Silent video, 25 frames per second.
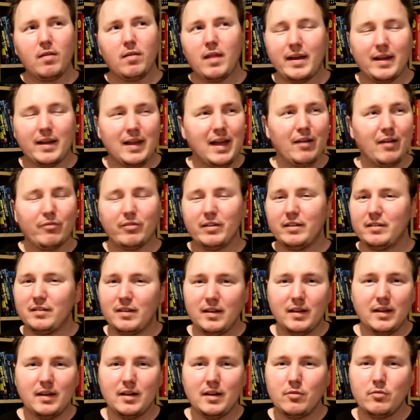like
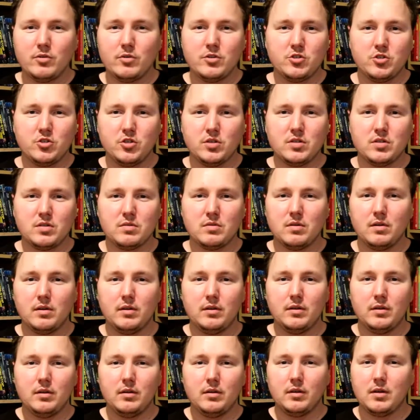everything in it was just
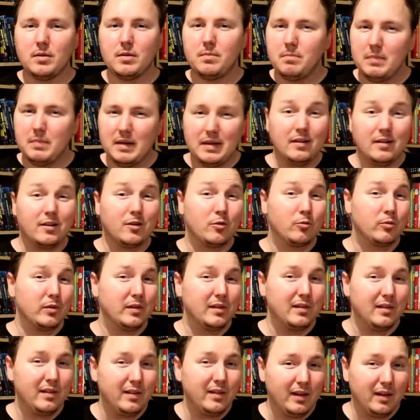comedic
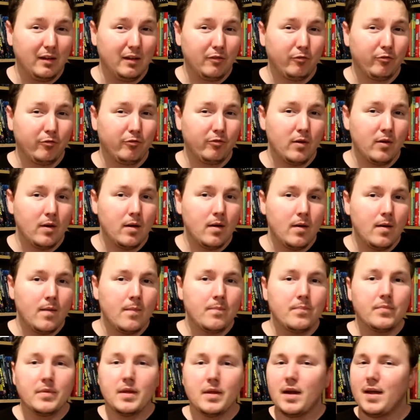relief.
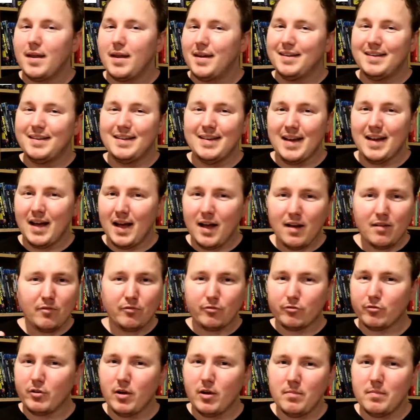Not
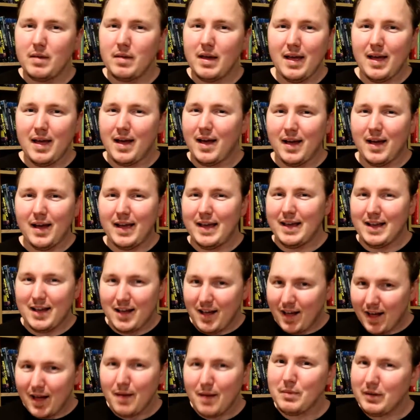from a
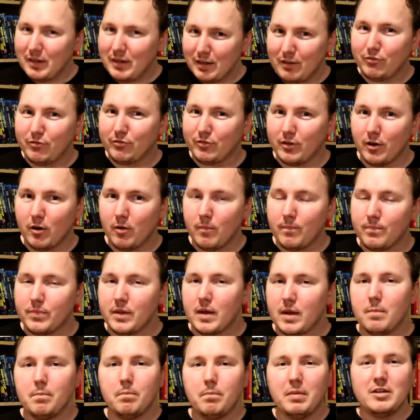comedy film,
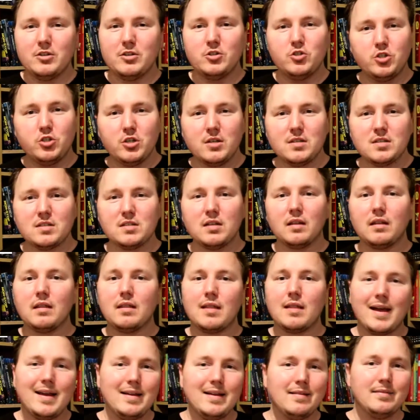but just to
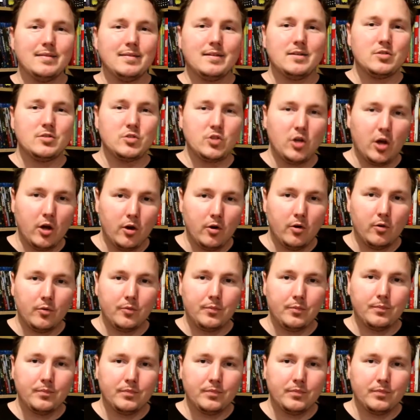lighten the tone.